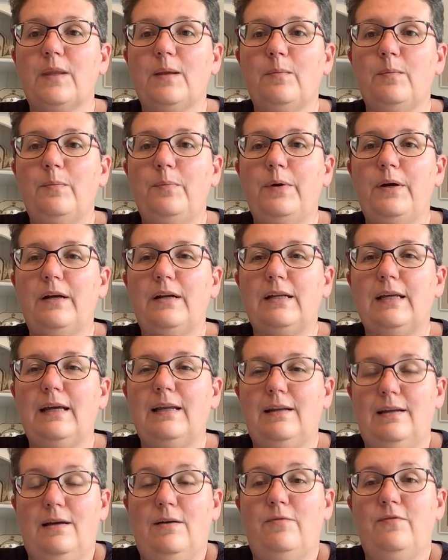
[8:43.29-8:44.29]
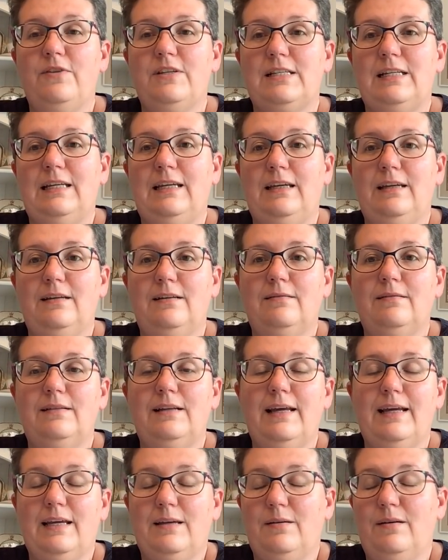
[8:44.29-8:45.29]
but obviously,
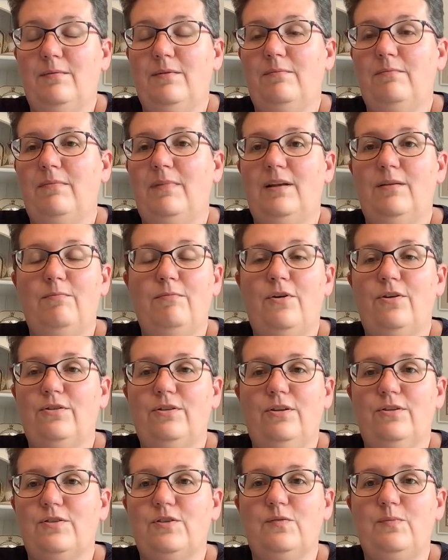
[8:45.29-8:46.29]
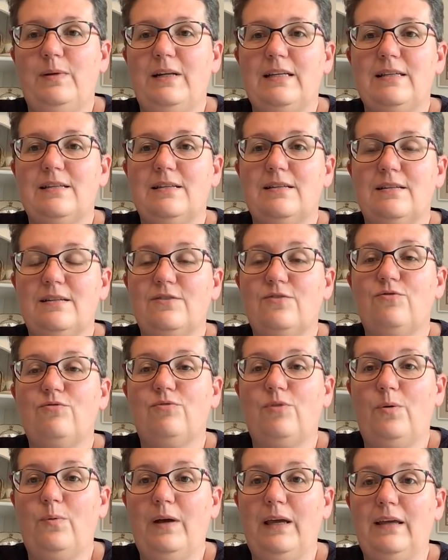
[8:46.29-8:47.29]
like lots of places, is
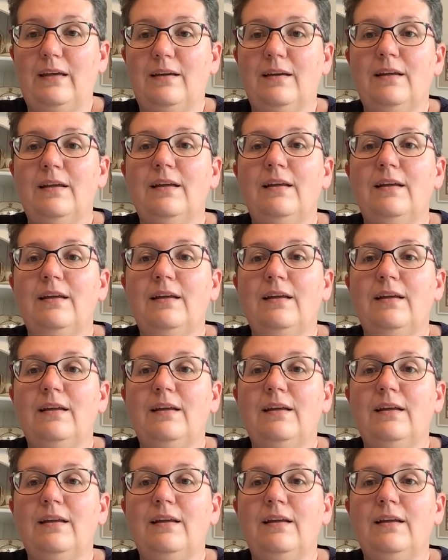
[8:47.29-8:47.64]
growing.